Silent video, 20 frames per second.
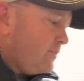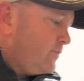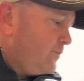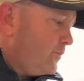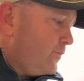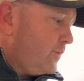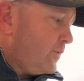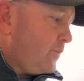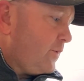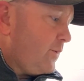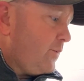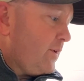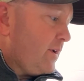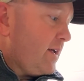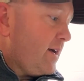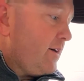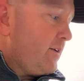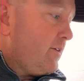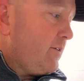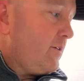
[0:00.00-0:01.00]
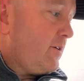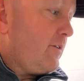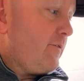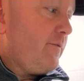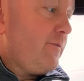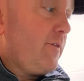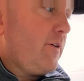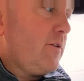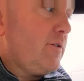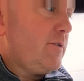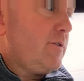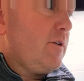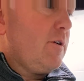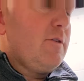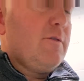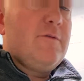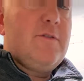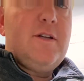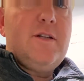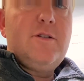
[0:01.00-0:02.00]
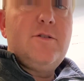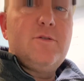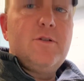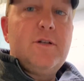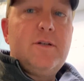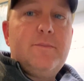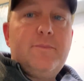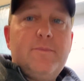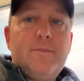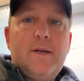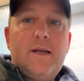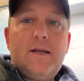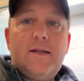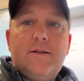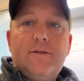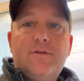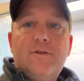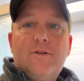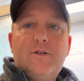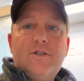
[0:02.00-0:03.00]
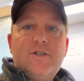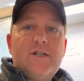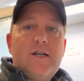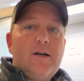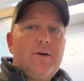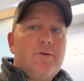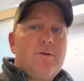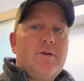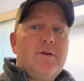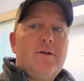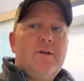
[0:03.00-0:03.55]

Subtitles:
When we went out on our first RV trip and took a shower,